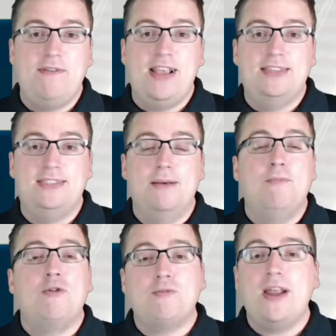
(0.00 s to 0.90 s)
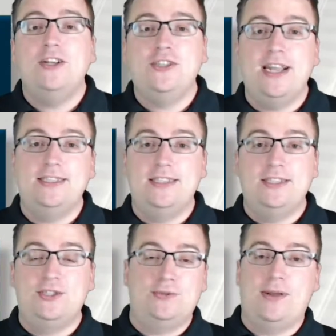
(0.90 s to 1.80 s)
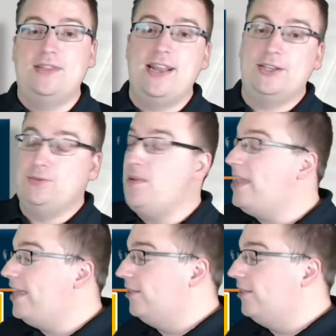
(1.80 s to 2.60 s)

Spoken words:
us more rain chances throughout the next week, it